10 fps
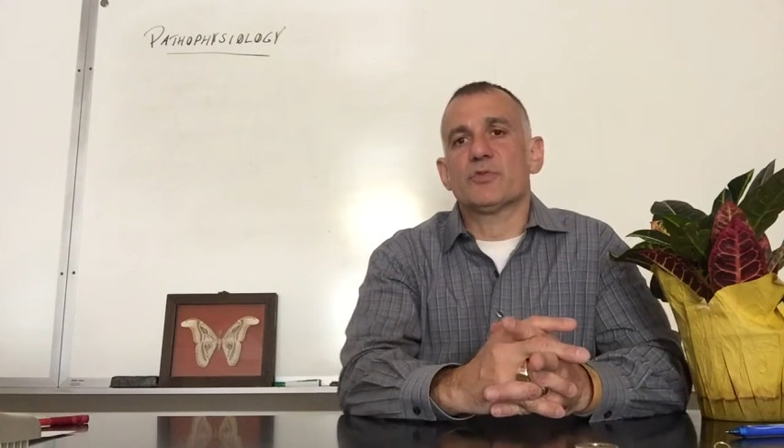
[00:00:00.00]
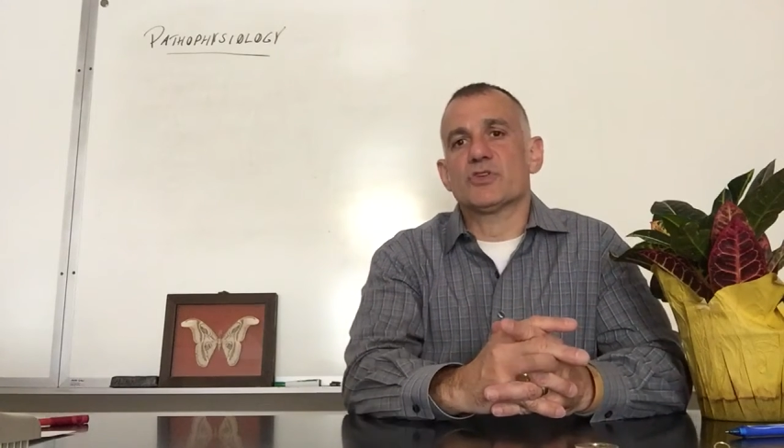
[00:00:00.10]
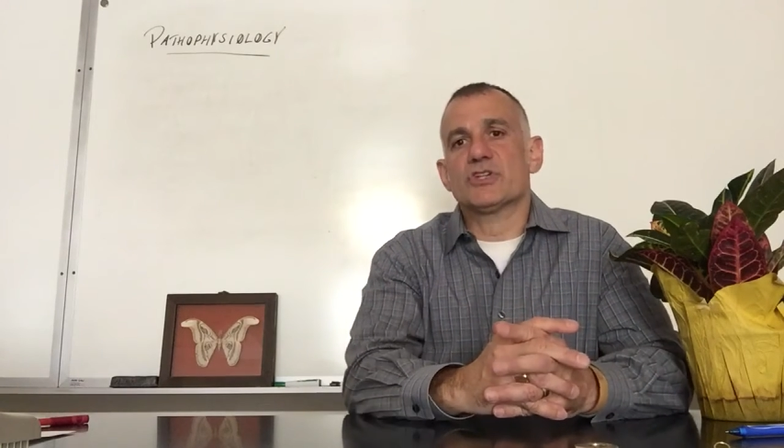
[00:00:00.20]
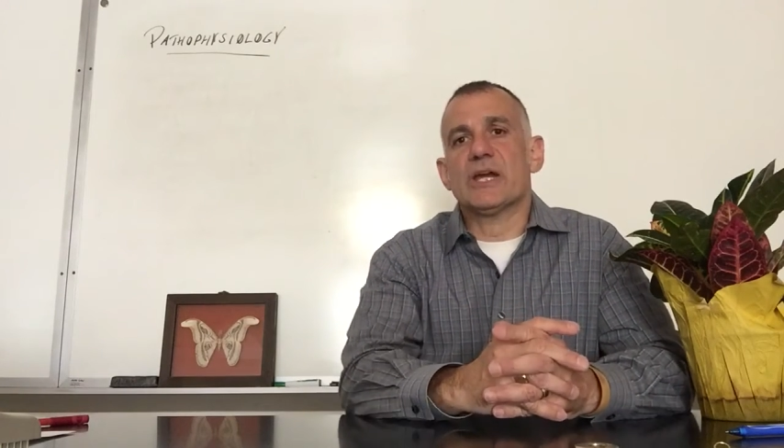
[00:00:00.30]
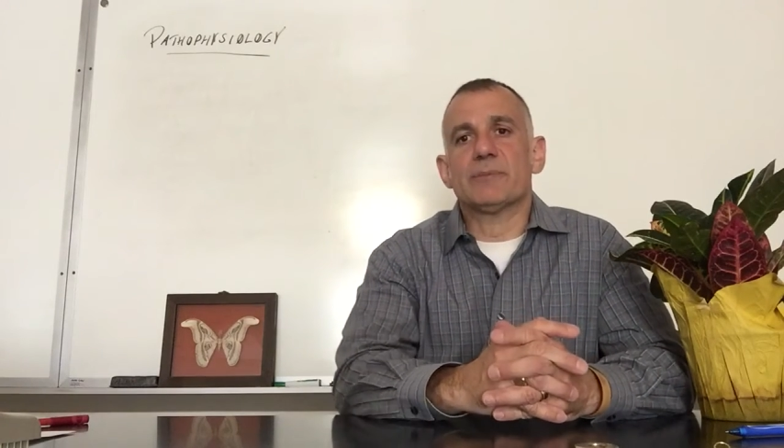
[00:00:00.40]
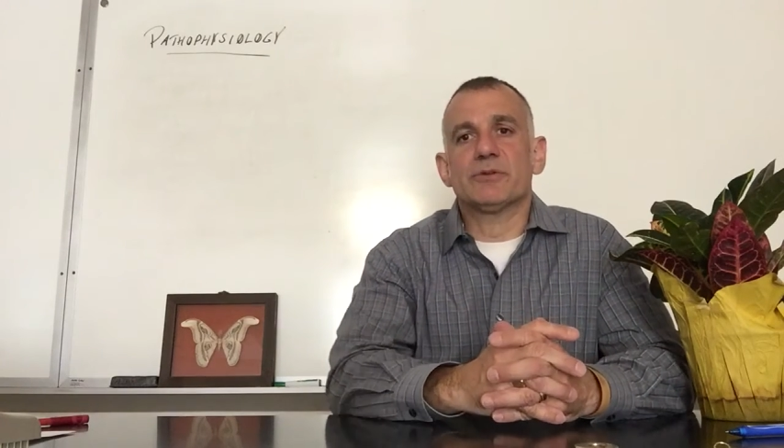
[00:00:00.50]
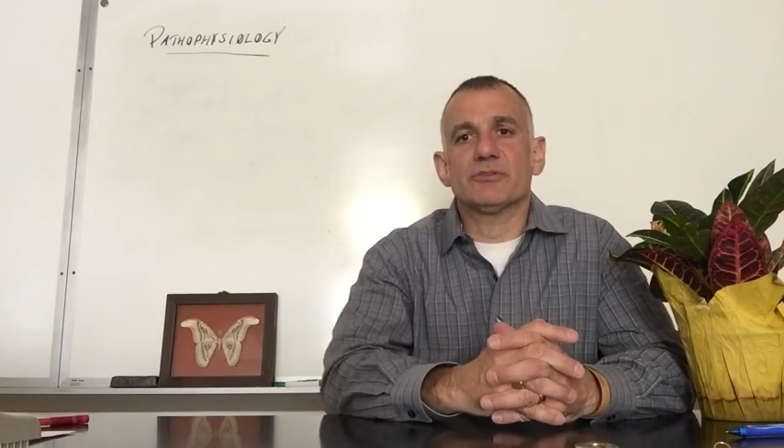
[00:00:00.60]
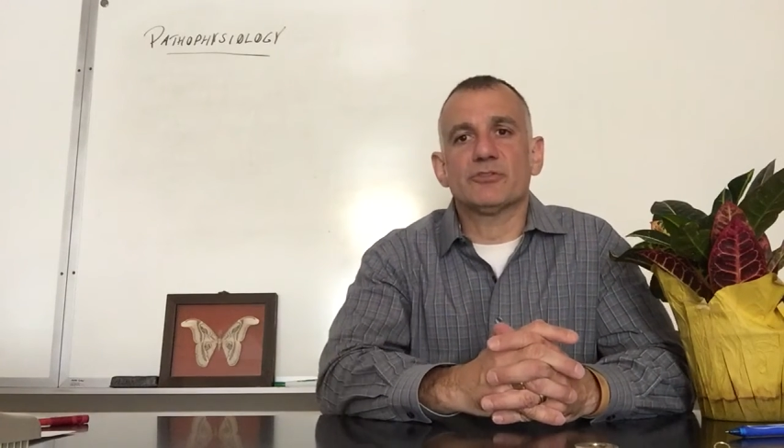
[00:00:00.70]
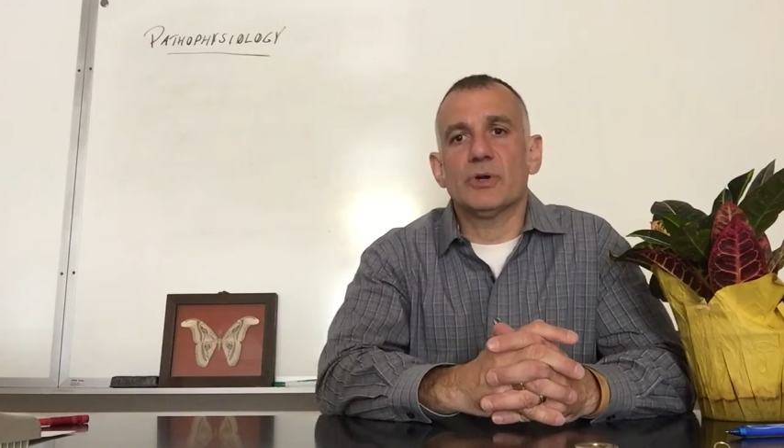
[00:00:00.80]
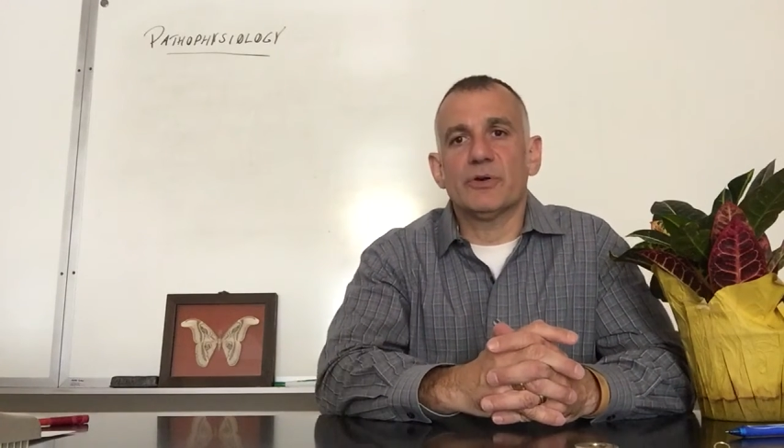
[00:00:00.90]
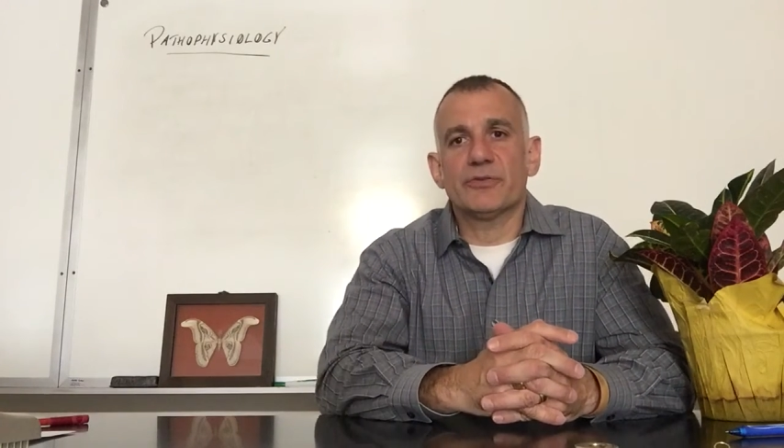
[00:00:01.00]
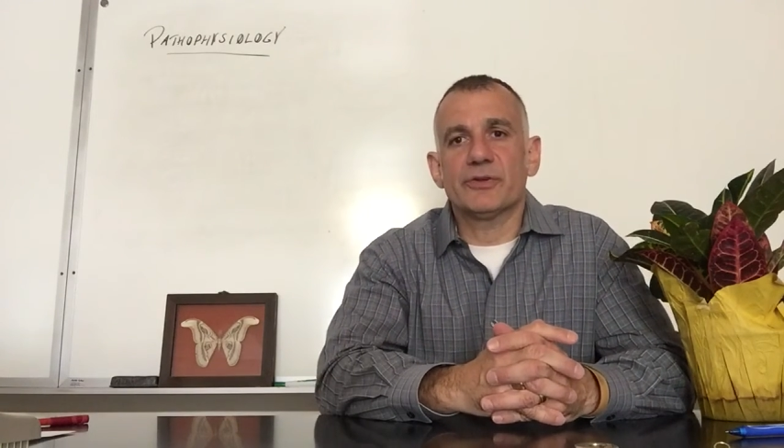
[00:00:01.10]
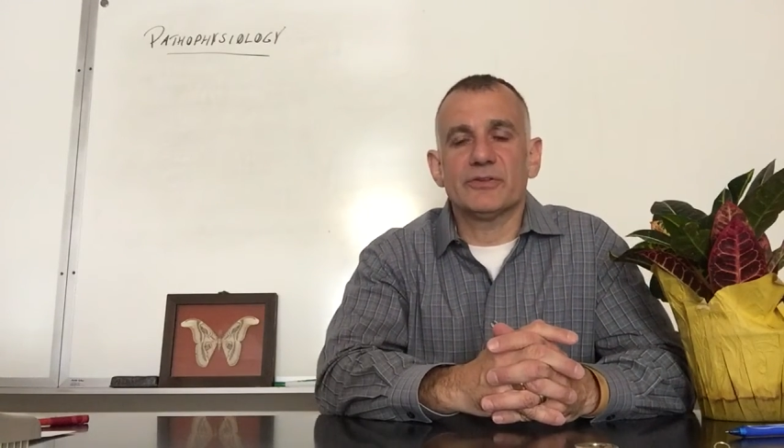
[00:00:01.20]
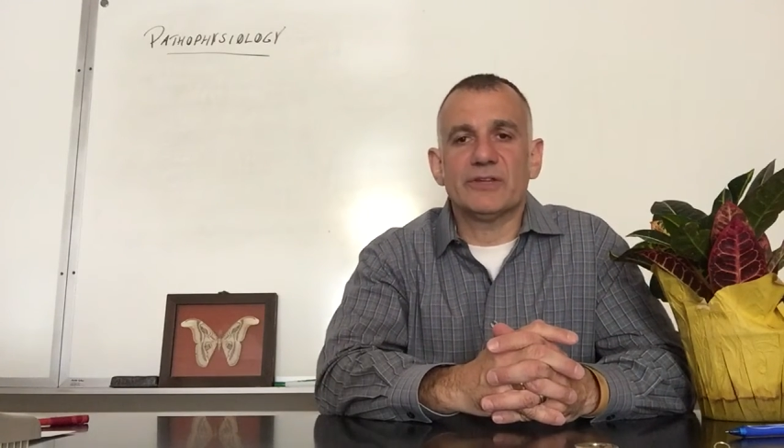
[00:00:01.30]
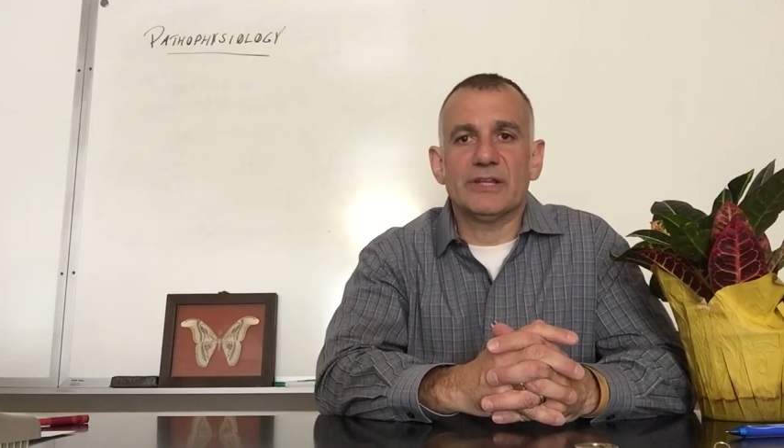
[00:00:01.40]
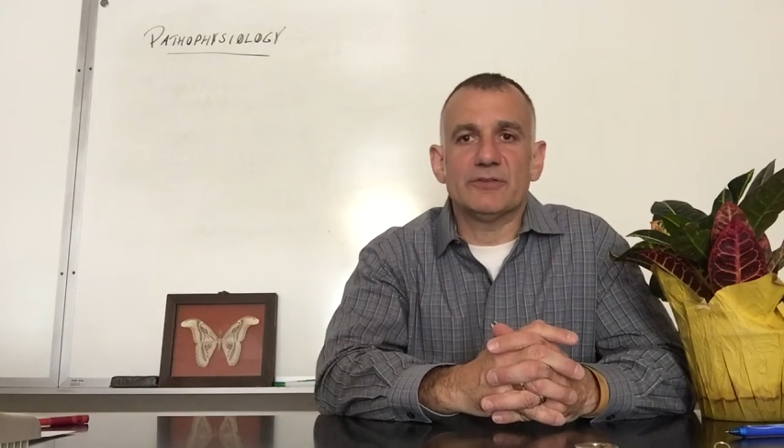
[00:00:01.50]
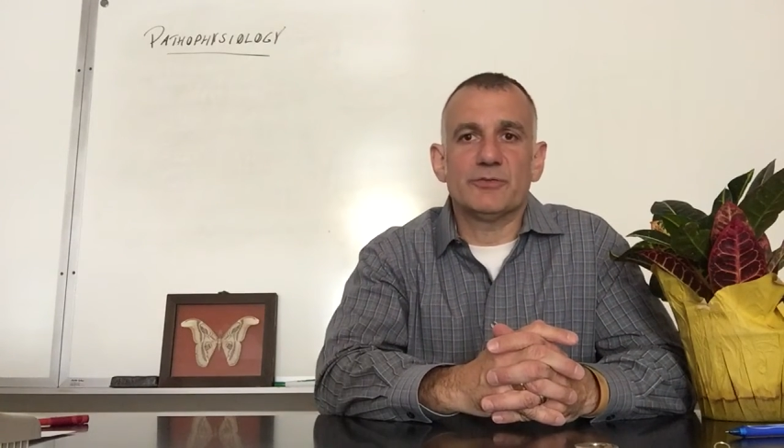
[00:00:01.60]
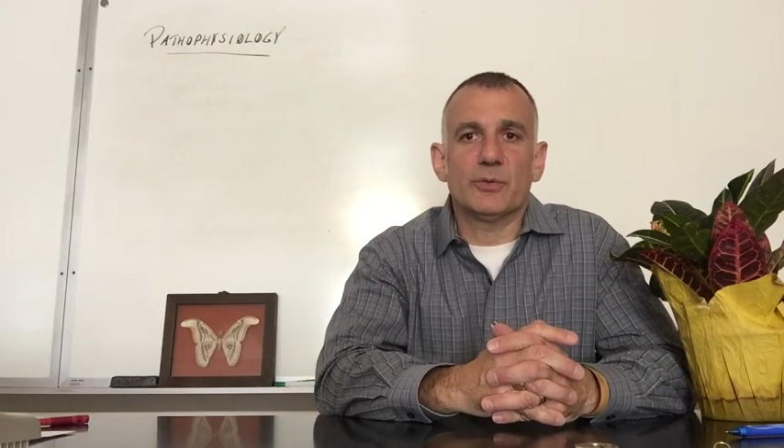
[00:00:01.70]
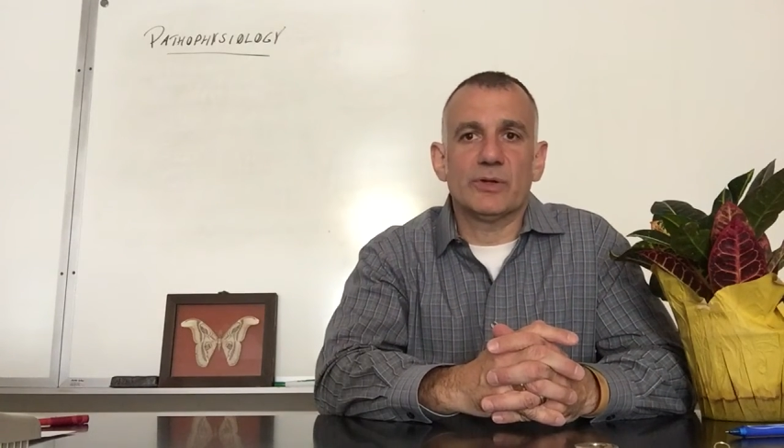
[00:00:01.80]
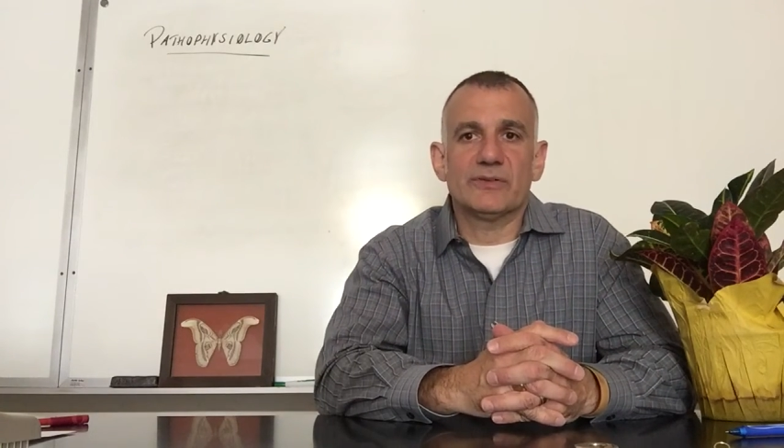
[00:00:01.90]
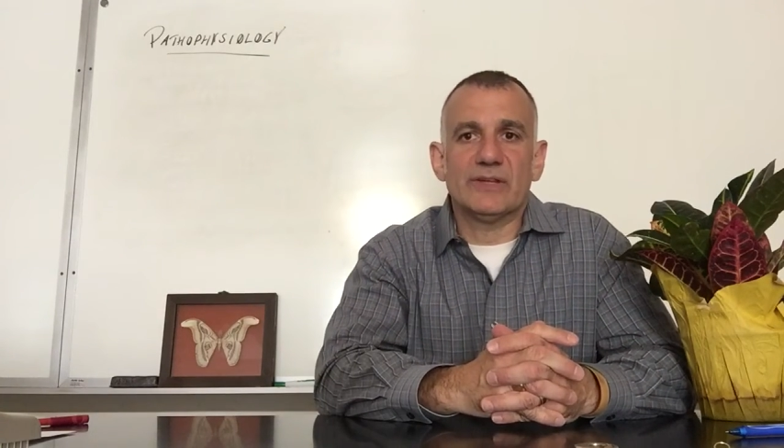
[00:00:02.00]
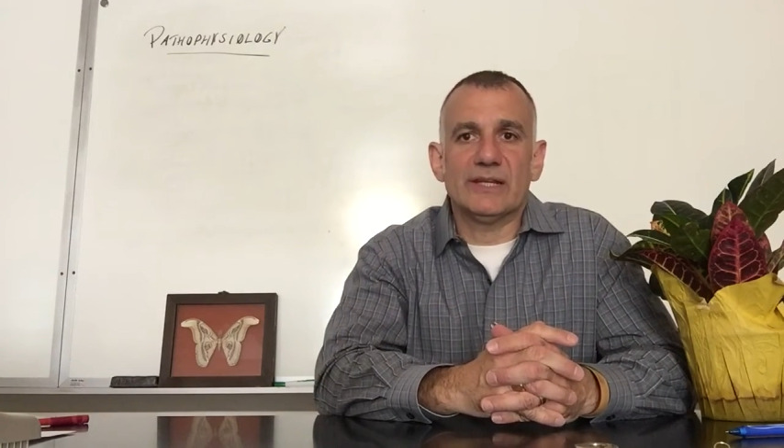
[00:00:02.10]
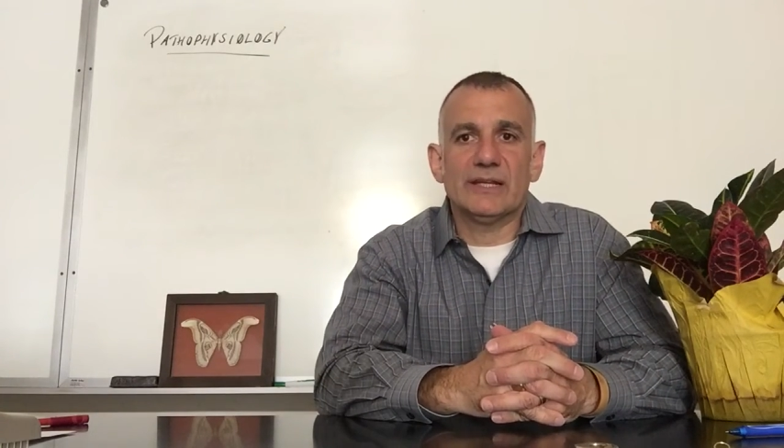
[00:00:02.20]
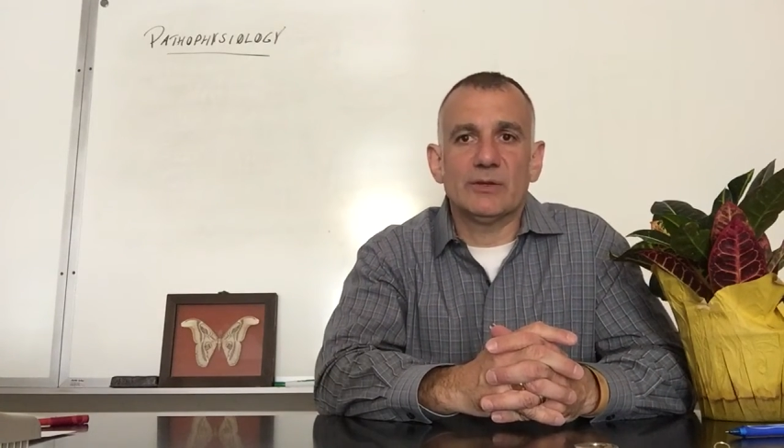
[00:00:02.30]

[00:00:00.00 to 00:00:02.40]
for chapters 12, 13, and 14,